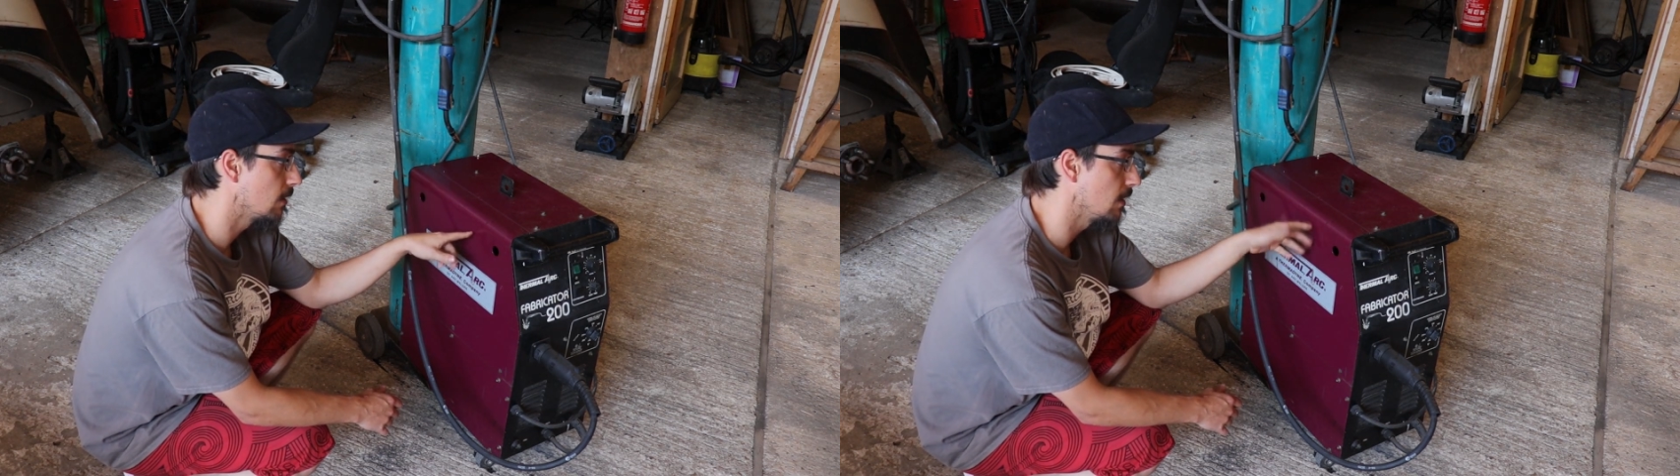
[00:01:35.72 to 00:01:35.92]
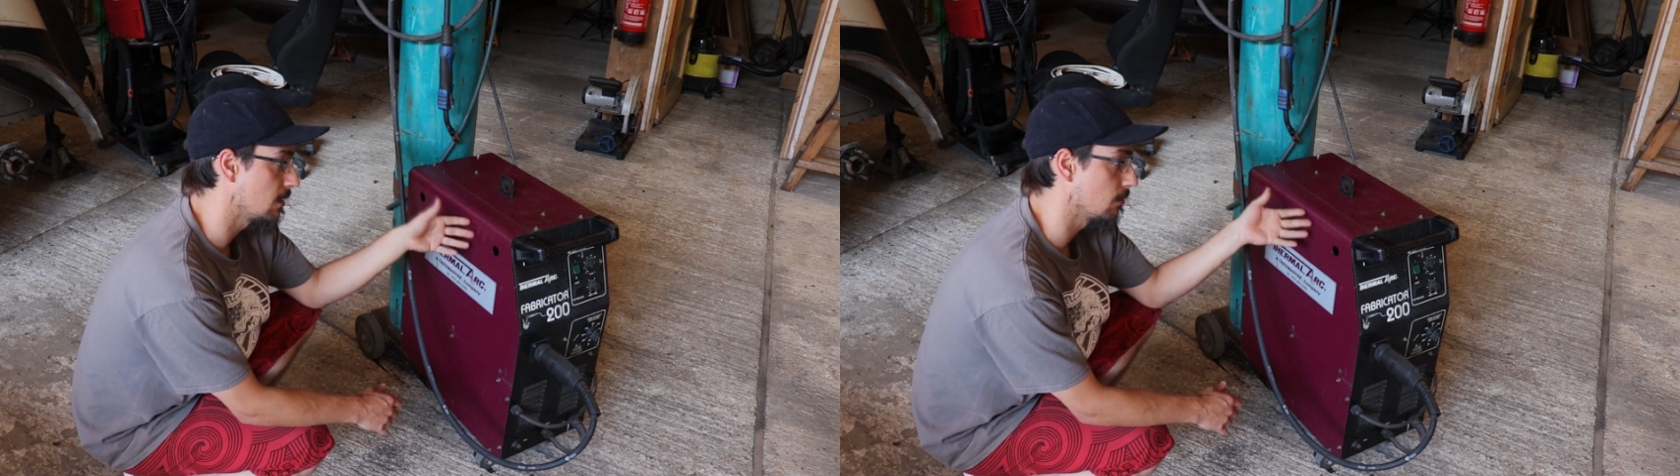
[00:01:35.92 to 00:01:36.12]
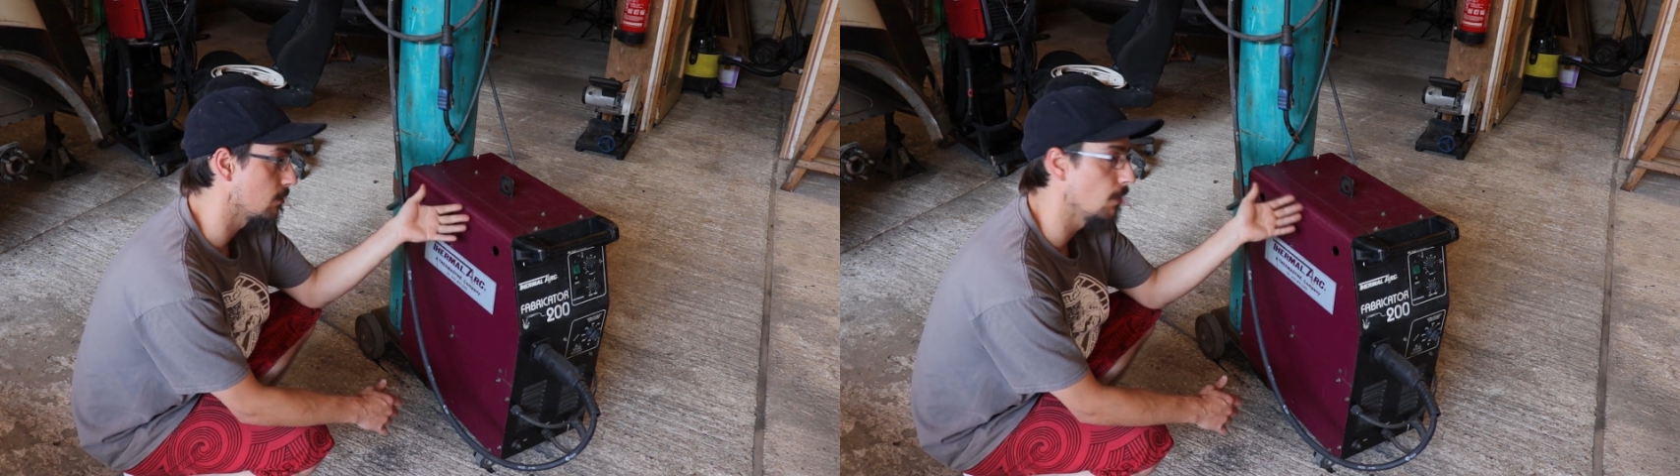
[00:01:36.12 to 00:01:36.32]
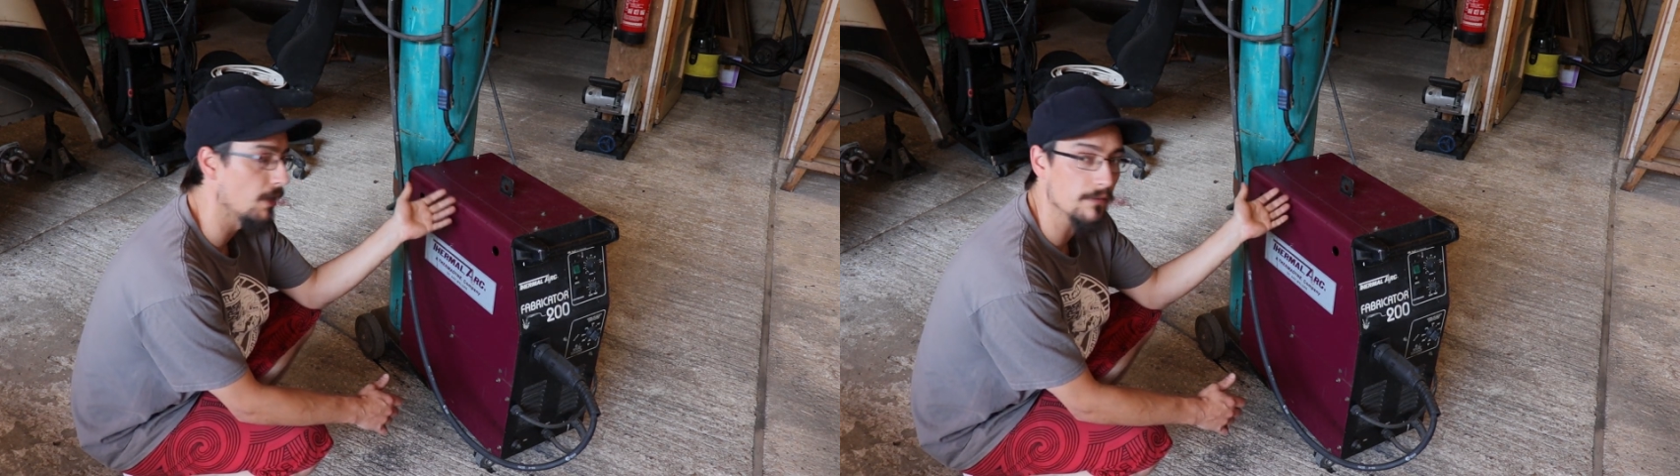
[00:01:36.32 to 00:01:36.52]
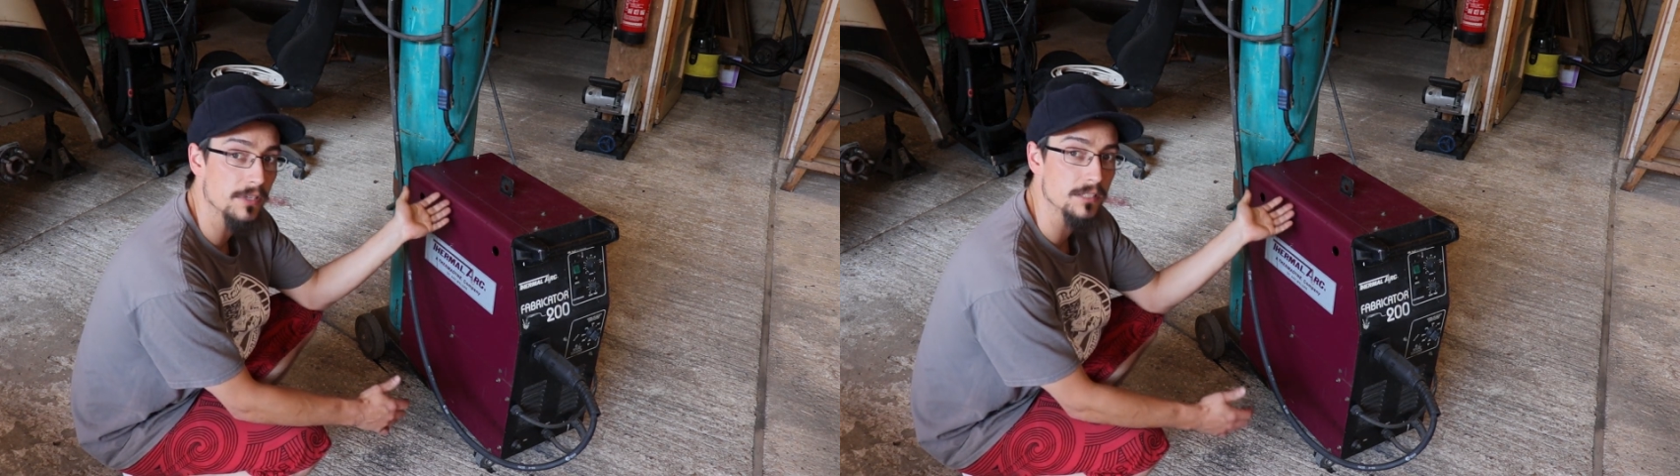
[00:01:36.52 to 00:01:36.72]
this was
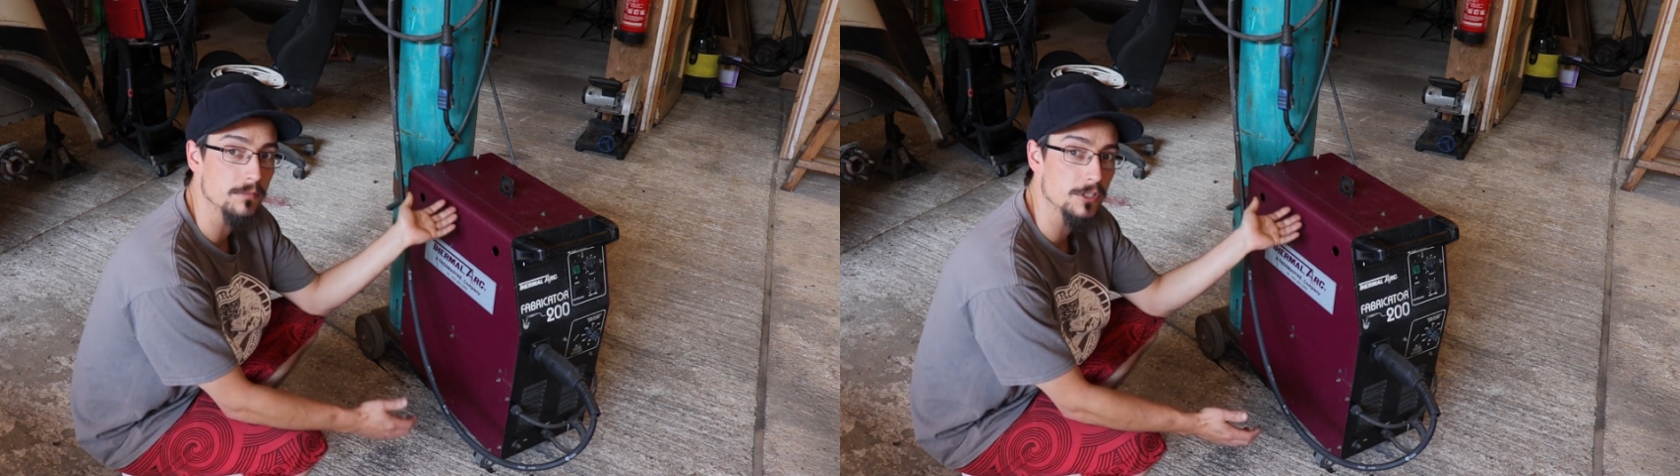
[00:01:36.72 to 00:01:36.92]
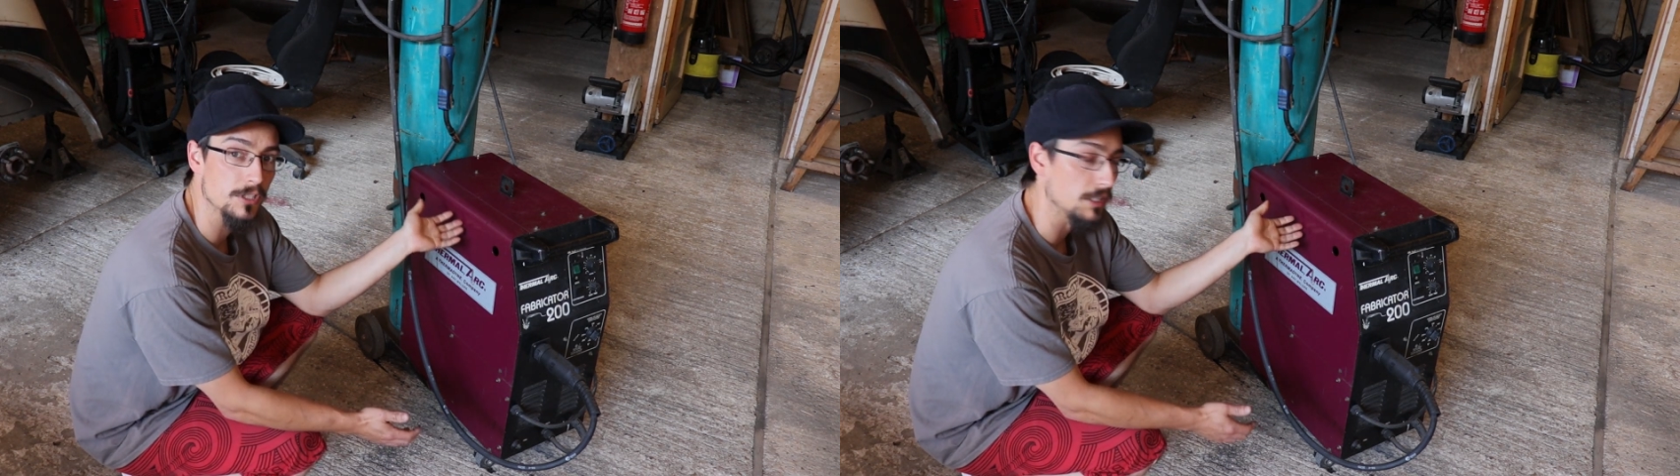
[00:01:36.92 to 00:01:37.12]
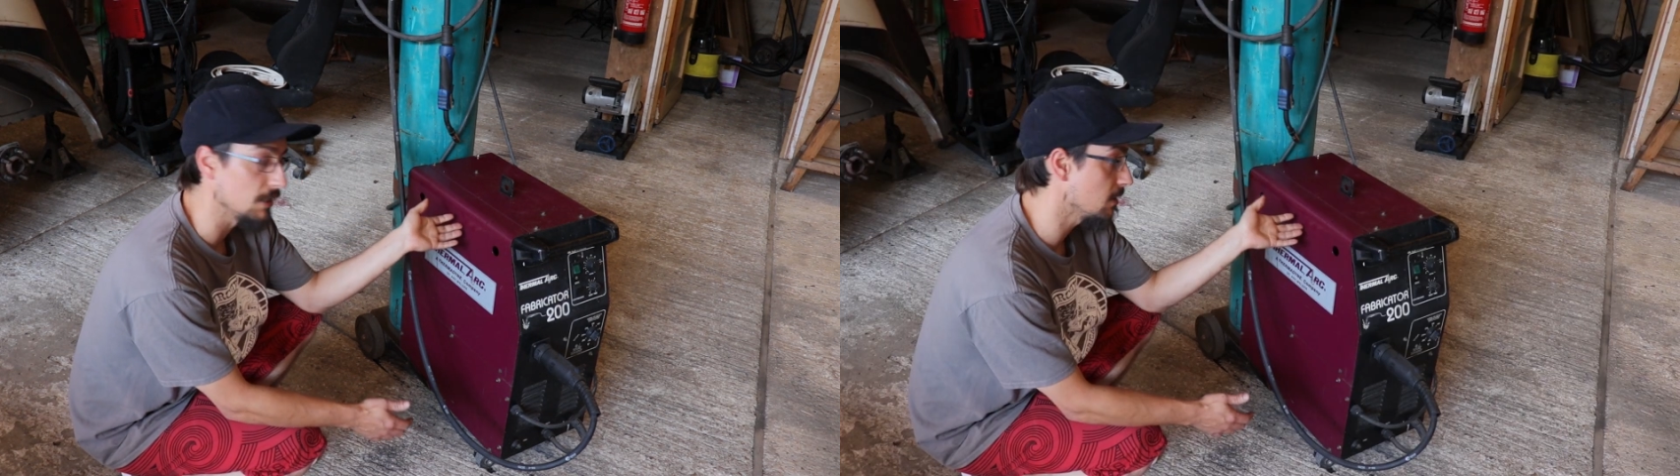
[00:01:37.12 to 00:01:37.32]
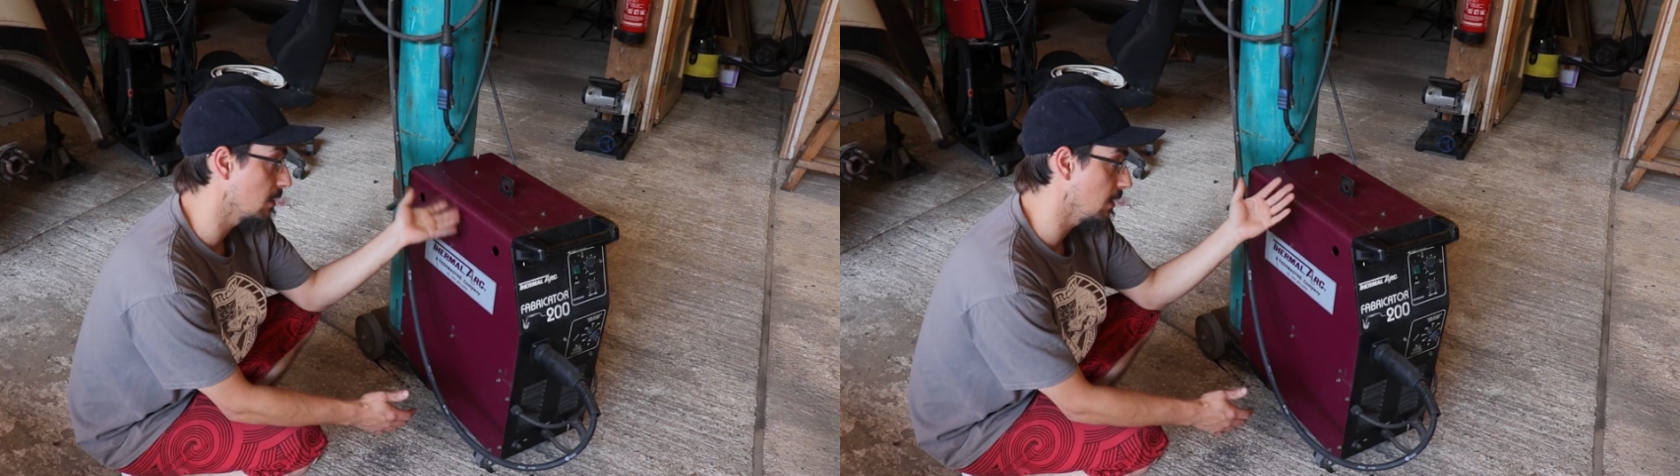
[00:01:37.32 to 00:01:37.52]
one of his machines